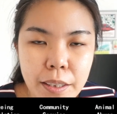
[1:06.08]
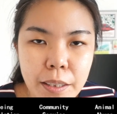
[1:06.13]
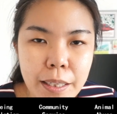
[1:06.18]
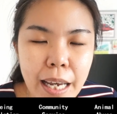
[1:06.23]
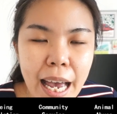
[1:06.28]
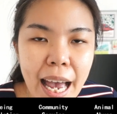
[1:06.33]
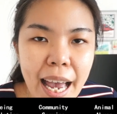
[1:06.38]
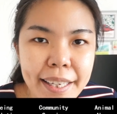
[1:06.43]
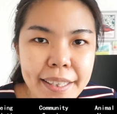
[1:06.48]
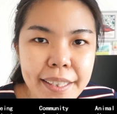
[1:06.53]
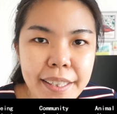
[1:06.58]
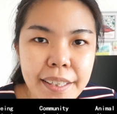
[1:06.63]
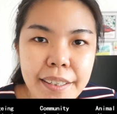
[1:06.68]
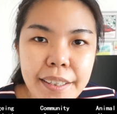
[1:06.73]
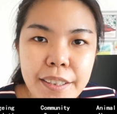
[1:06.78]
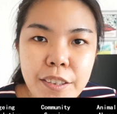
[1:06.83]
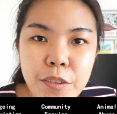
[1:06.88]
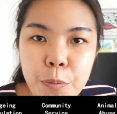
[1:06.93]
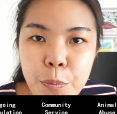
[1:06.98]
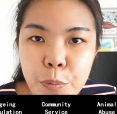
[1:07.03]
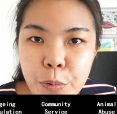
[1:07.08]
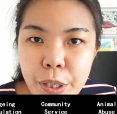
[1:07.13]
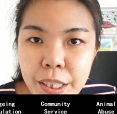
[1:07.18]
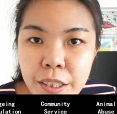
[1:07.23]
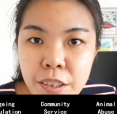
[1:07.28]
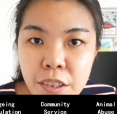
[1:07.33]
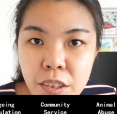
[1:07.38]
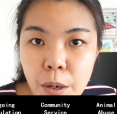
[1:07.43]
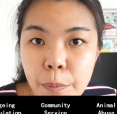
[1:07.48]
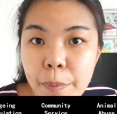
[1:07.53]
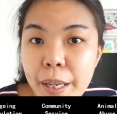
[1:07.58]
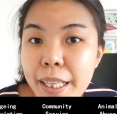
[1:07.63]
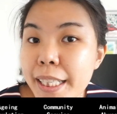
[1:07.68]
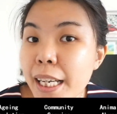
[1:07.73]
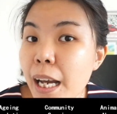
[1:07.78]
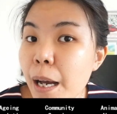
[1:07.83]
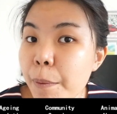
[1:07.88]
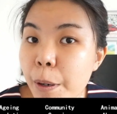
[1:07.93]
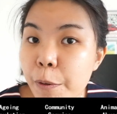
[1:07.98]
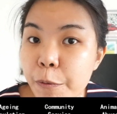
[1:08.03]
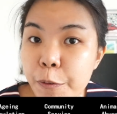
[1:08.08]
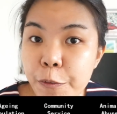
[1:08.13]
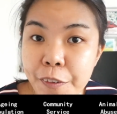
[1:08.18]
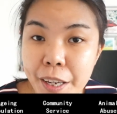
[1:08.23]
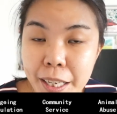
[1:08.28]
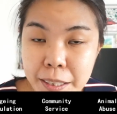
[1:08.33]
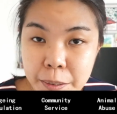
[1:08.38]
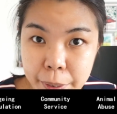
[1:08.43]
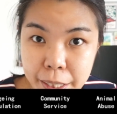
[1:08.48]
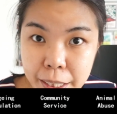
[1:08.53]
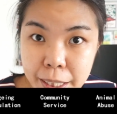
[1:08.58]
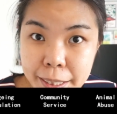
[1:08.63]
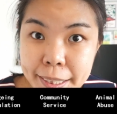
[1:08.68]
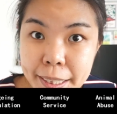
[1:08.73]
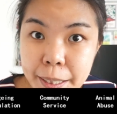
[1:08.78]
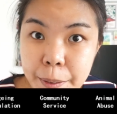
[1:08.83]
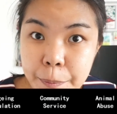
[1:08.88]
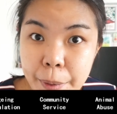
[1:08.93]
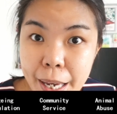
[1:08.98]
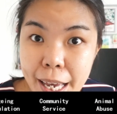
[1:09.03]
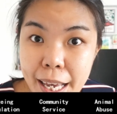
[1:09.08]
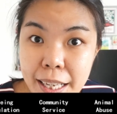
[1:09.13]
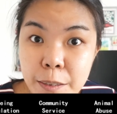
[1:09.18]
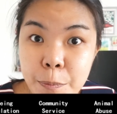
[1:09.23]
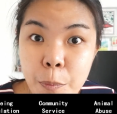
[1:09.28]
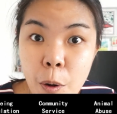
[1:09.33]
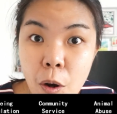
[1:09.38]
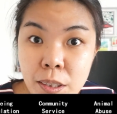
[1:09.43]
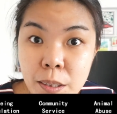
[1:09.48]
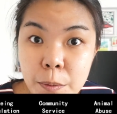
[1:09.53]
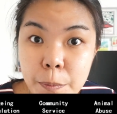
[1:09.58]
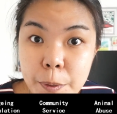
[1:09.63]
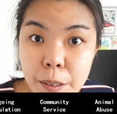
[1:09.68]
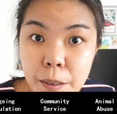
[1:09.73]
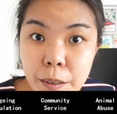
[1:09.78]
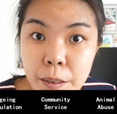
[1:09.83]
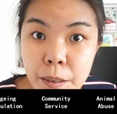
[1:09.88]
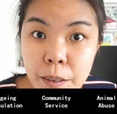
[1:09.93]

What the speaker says: The idea is to brainstorm and come up with as many themes as possible.